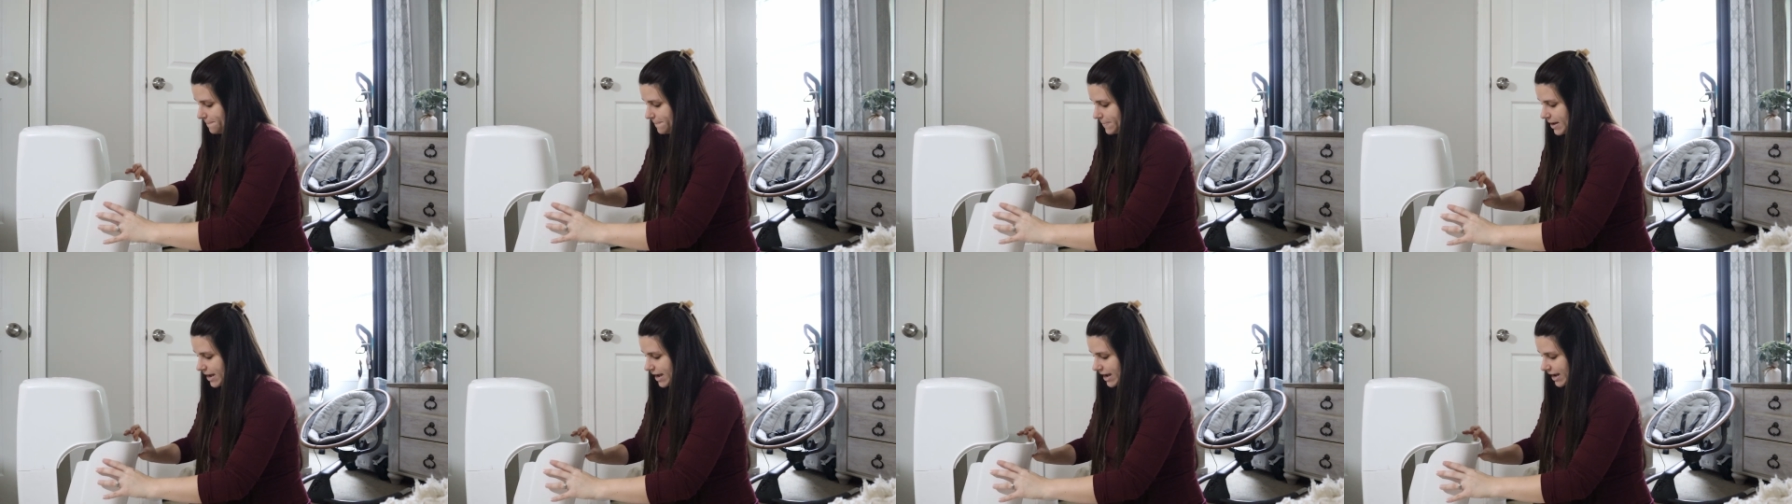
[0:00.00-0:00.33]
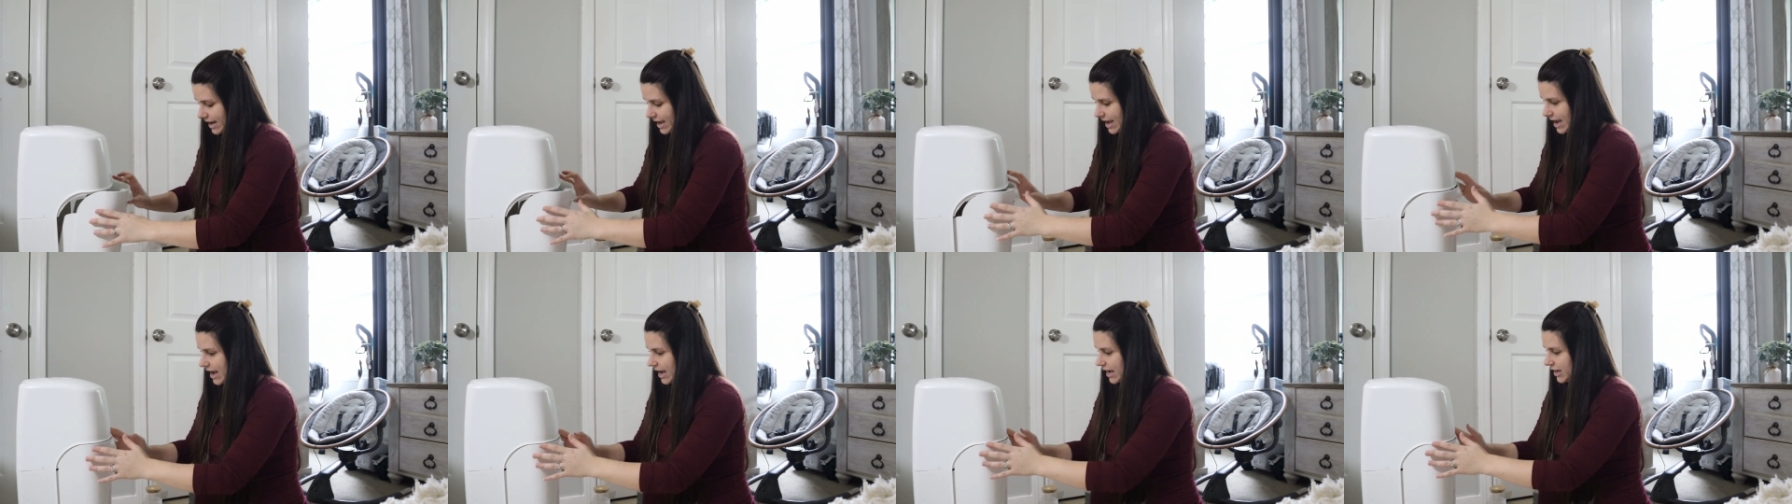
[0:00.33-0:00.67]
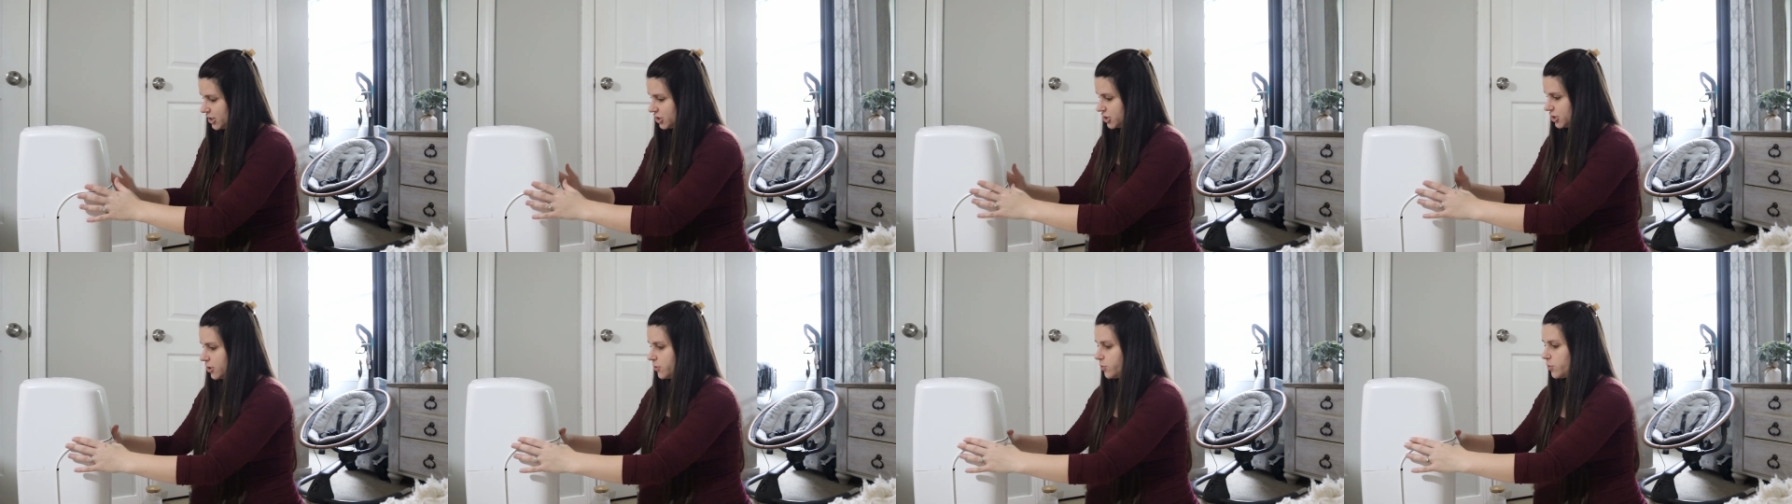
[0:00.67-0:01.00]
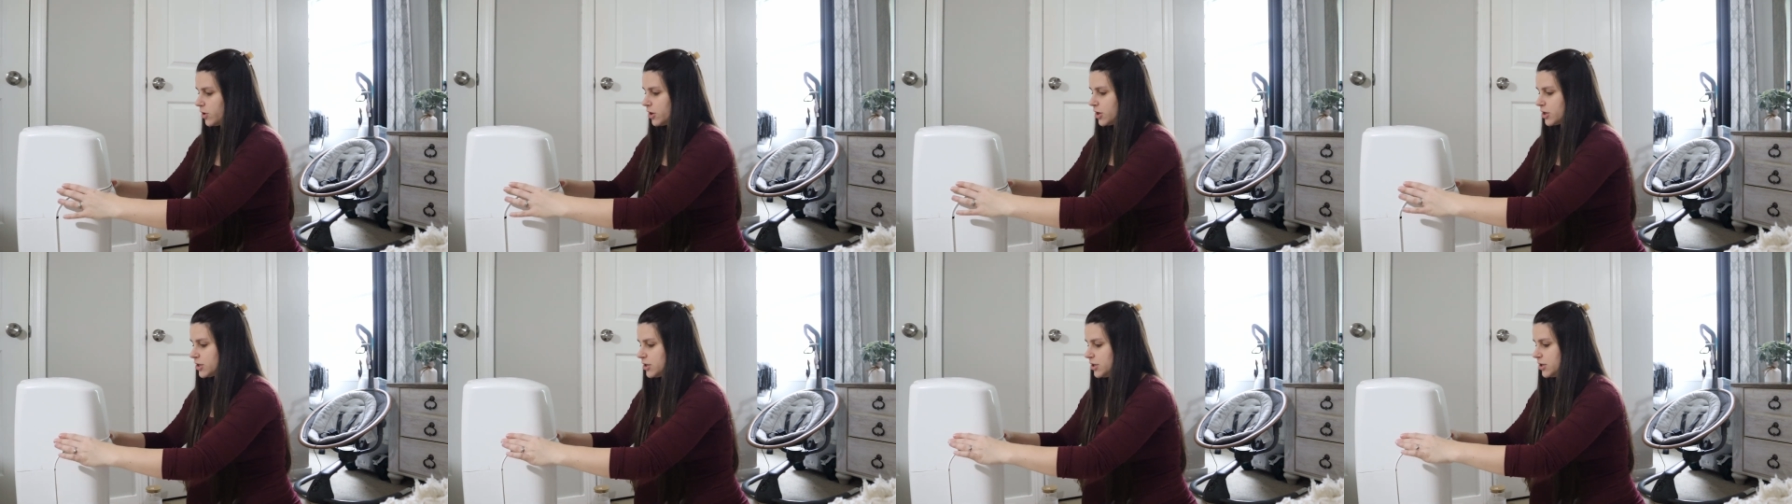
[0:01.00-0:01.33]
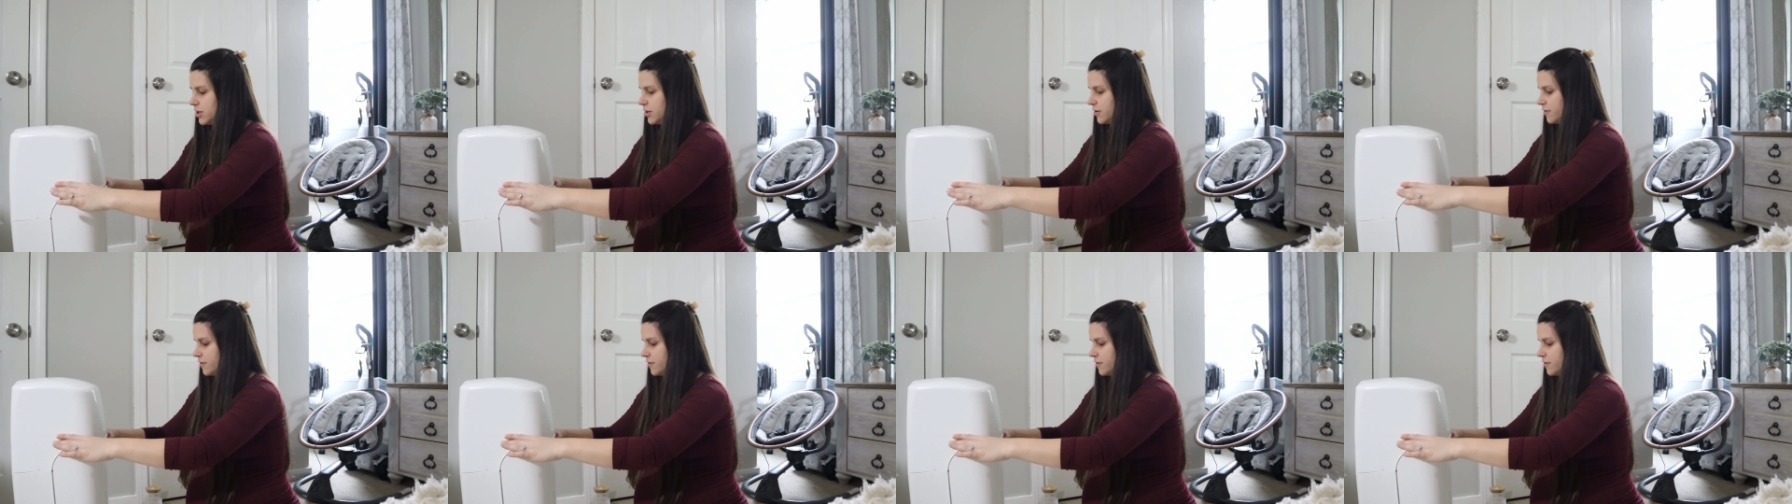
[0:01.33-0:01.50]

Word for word: by gosh, it worked